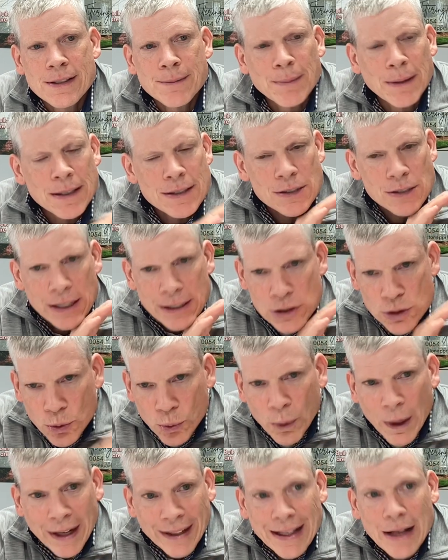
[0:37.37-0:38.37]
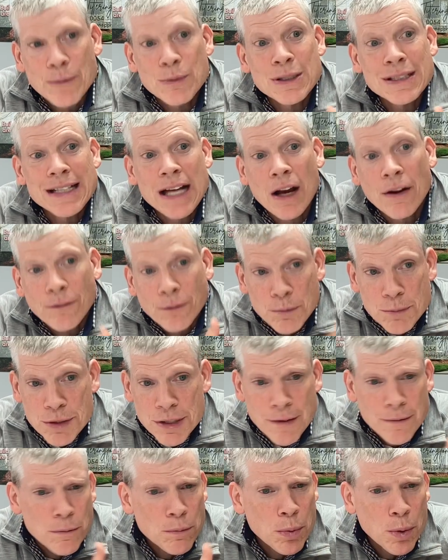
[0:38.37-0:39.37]
I mean, that's, that's great. That was down from
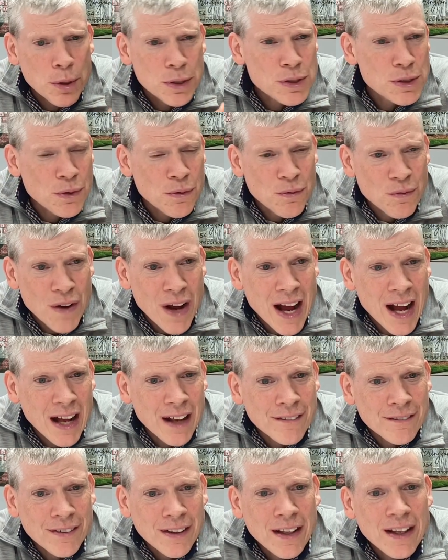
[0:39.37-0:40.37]
7.25